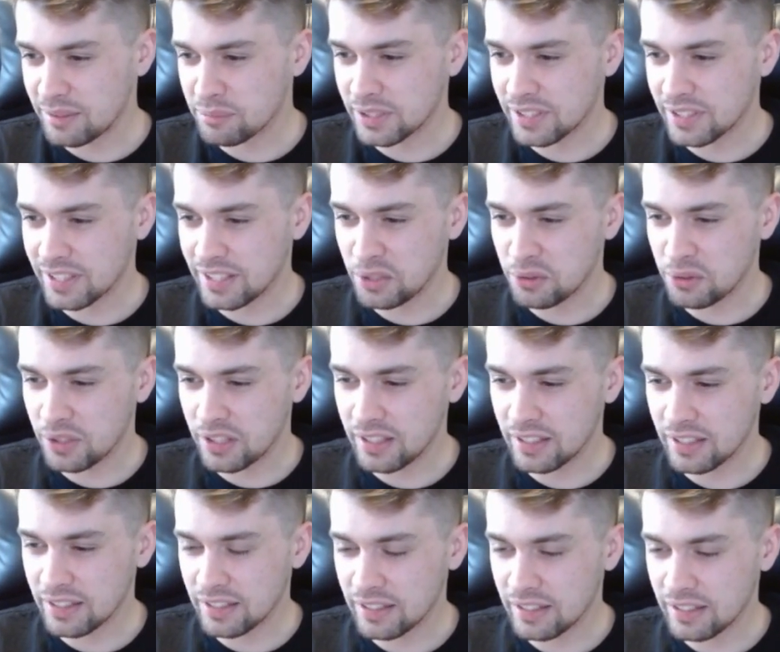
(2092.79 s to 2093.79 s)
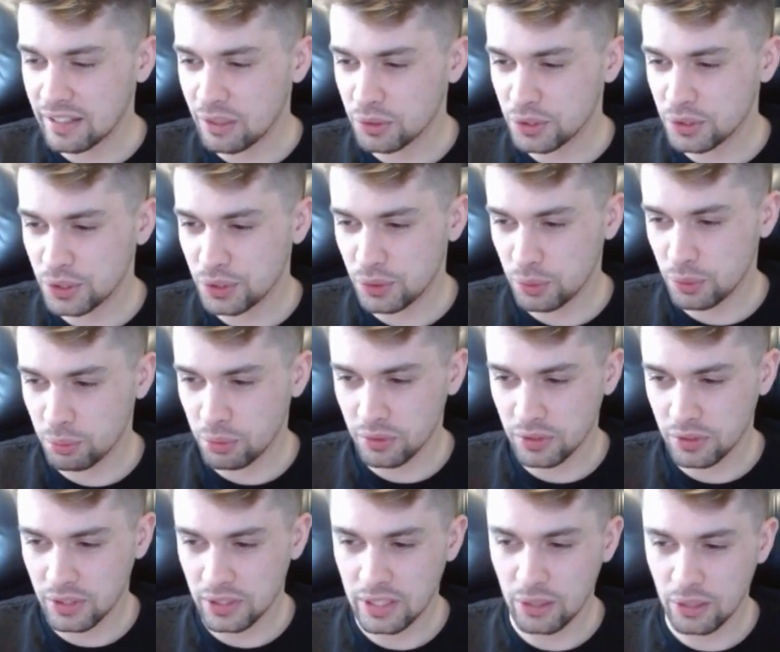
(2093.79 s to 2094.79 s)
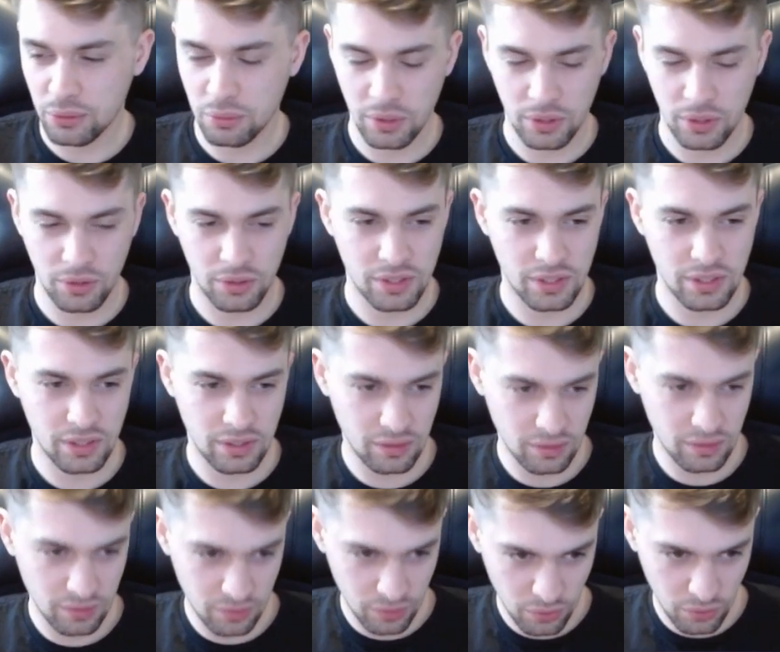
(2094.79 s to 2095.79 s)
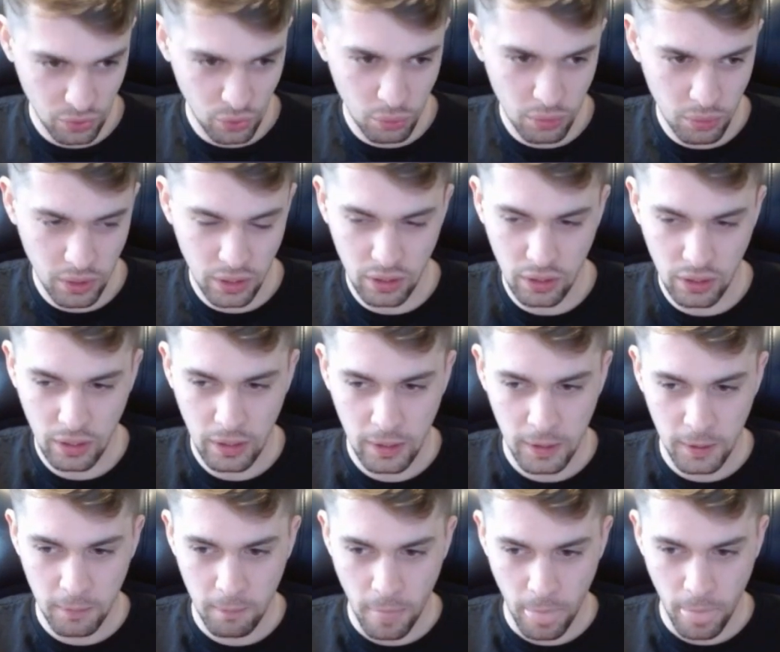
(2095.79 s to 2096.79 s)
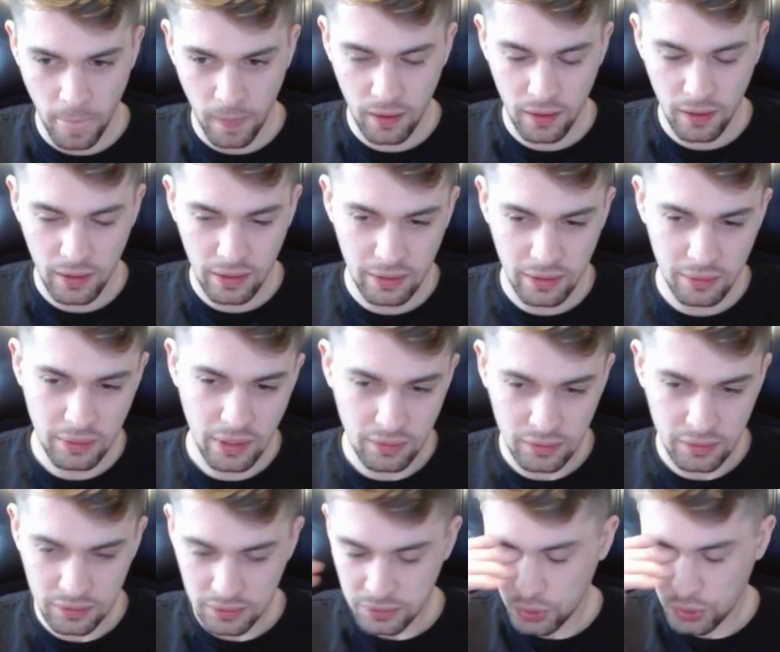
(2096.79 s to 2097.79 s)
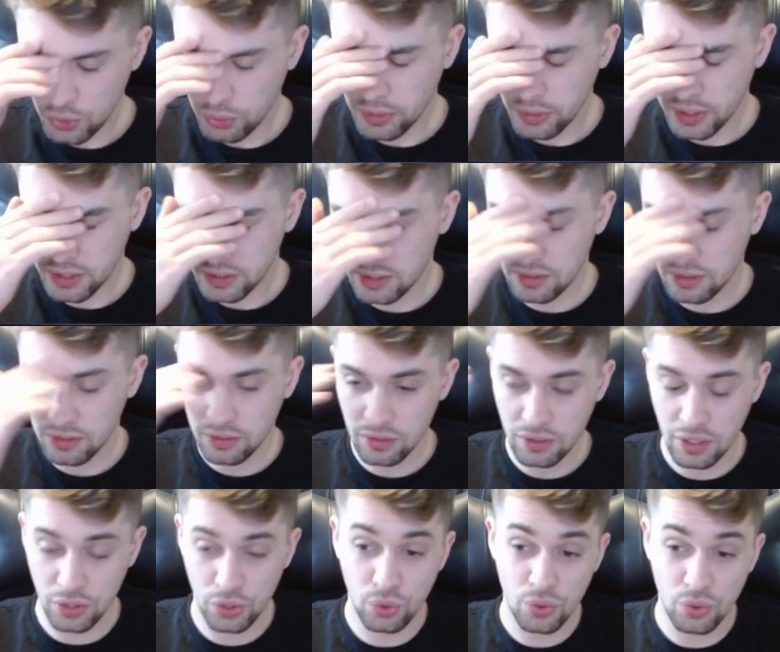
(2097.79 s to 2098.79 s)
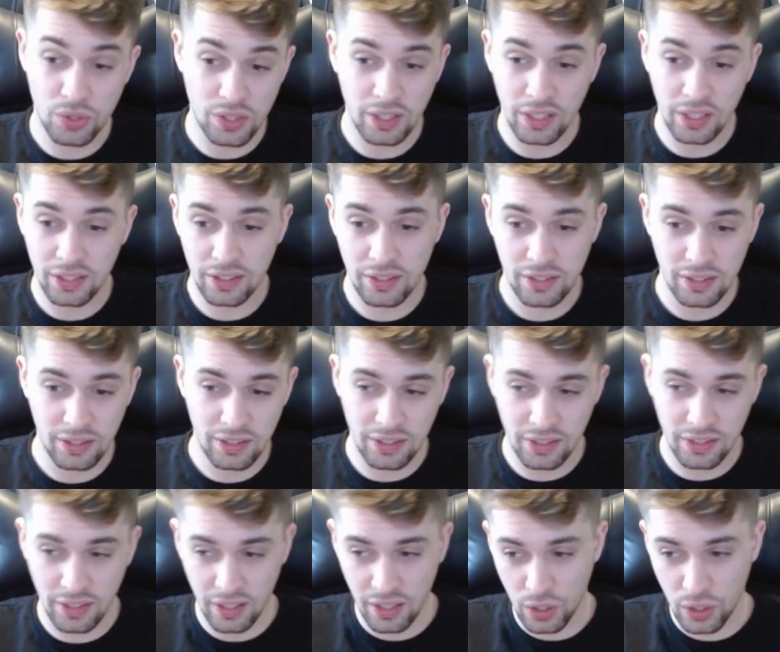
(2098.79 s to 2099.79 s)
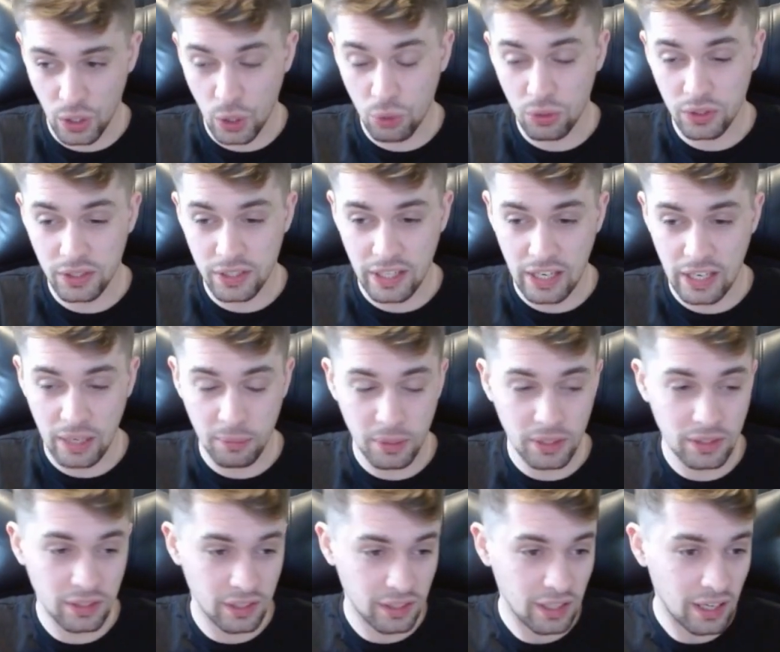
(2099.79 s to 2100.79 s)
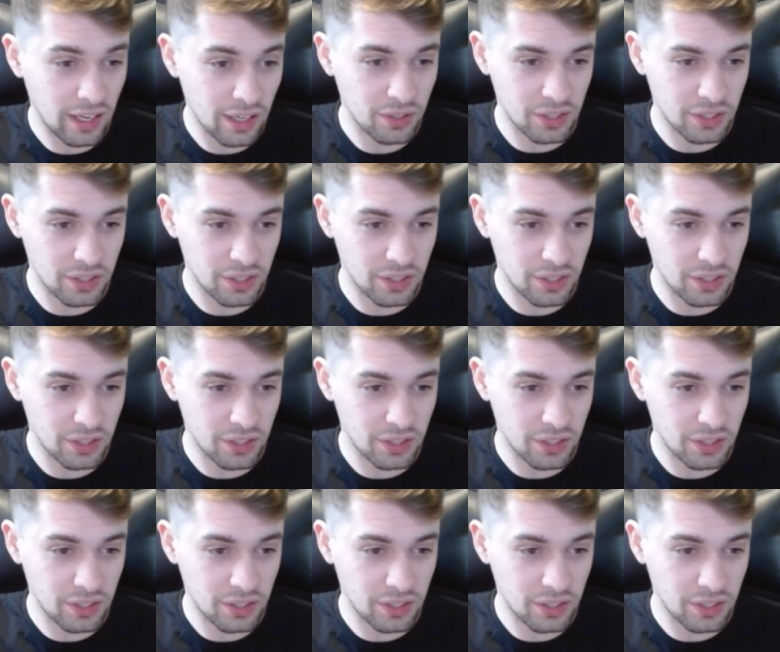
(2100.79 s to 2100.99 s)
But anyway, I wanted to point that out because you may you may deduce that they are low on time, and they are